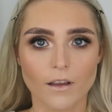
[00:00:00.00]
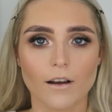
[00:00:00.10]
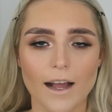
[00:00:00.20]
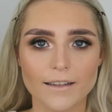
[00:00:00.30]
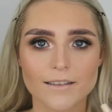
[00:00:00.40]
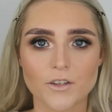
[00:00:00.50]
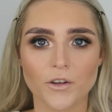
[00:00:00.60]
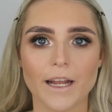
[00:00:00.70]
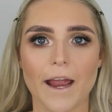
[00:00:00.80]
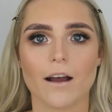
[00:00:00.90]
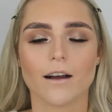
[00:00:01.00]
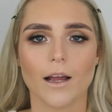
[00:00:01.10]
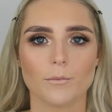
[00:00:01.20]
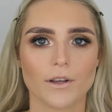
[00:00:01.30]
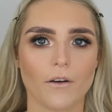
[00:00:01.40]
Alright, so now
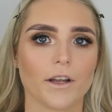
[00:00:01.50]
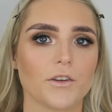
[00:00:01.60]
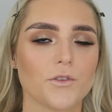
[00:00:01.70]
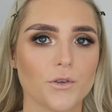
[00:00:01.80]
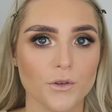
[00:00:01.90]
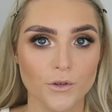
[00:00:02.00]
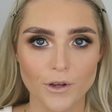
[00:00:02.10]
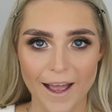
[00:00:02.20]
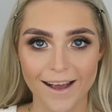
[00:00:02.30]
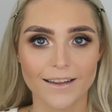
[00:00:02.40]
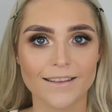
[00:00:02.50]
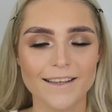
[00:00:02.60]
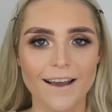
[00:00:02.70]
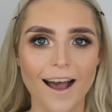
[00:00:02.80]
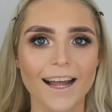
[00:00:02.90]
I'm going to add
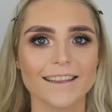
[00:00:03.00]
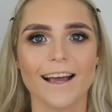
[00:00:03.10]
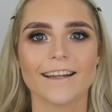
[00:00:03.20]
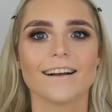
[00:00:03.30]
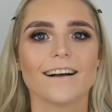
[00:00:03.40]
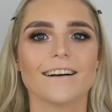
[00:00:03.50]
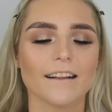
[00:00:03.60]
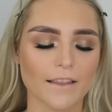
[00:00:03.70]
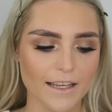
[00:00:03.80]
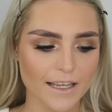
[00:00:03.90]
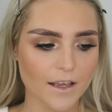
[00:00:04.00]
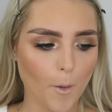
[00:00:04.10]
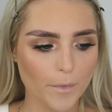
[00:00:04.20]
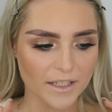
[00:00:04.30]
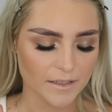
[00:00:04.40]
the highlighter, the
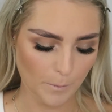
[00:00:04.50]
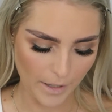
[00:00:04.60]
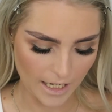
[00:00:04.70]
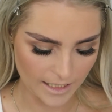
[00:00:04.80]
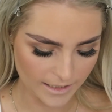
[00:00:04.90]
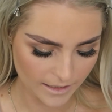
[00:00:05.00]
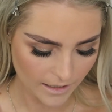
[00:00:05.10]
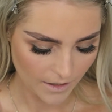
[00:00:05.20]
best part.